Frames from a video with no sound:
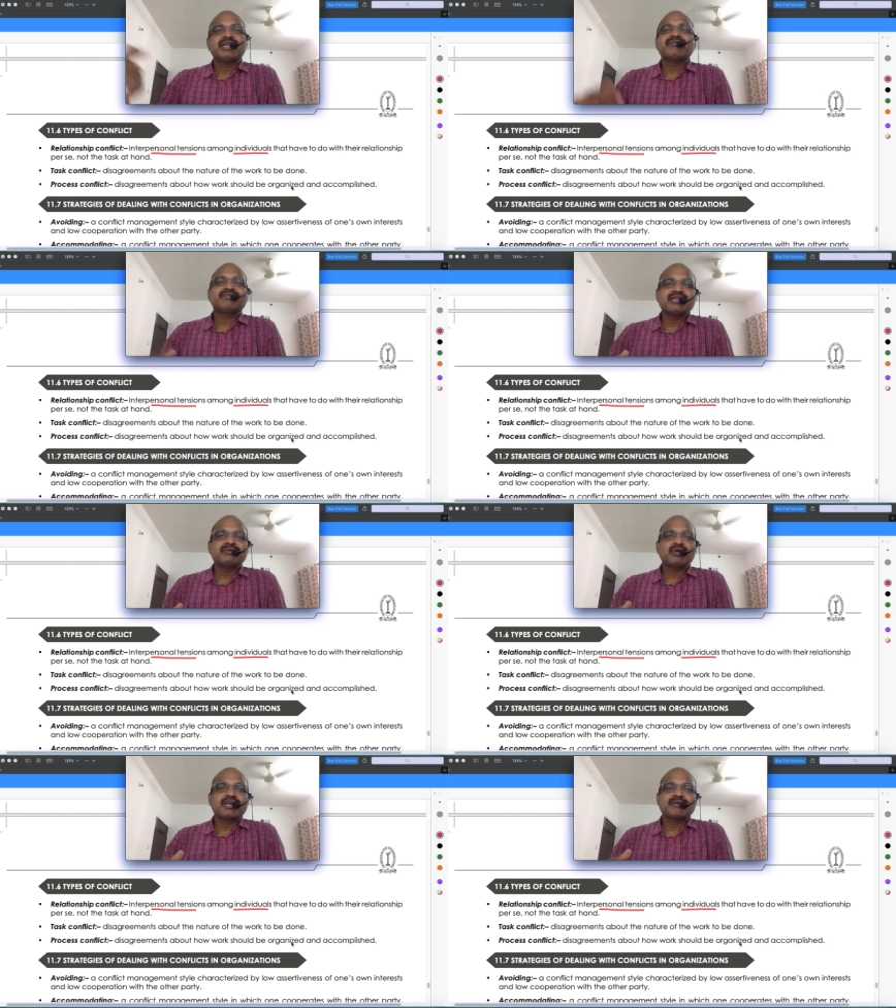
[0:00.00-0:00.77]

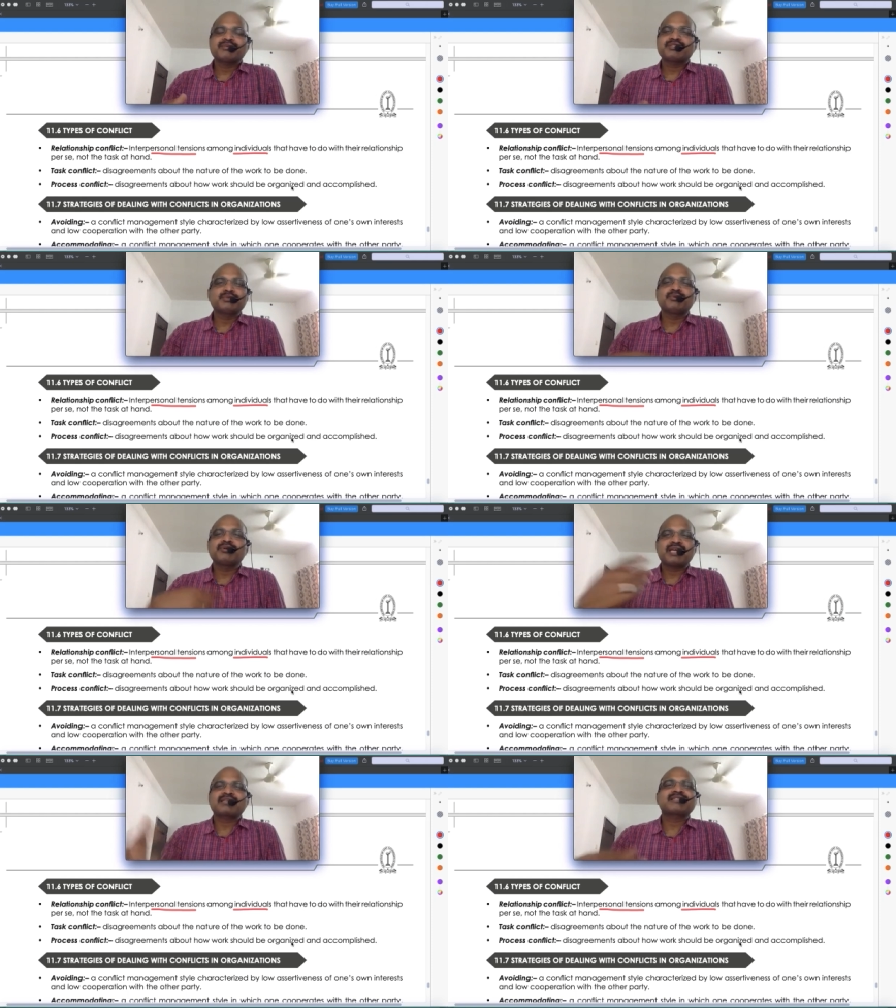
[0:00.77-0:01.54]
definitely what happens, you
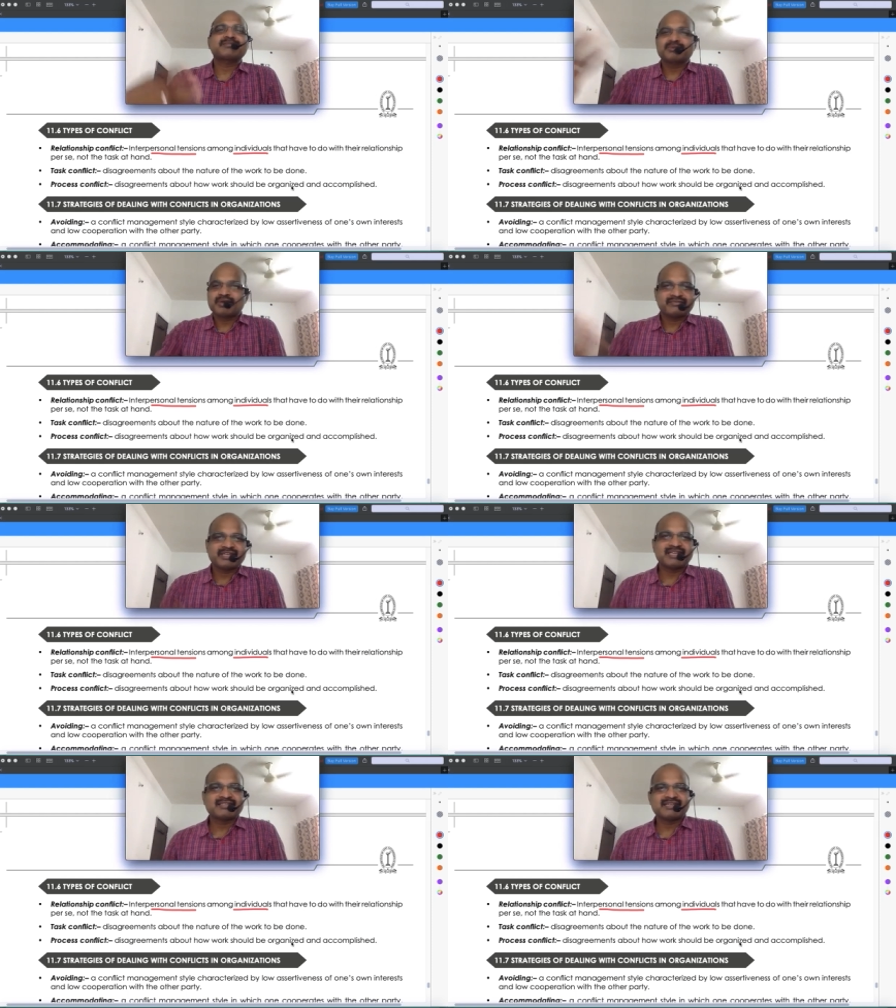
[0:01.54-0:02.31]
won't accept whatever
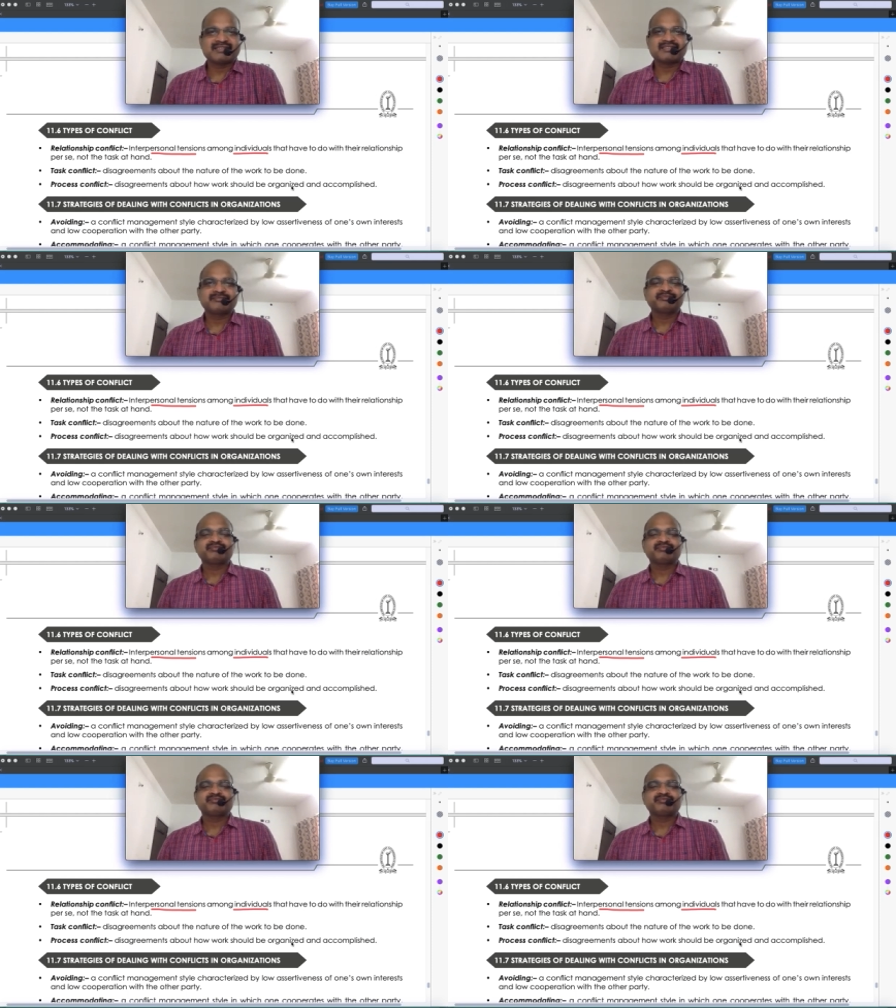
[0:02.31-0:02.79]
he says.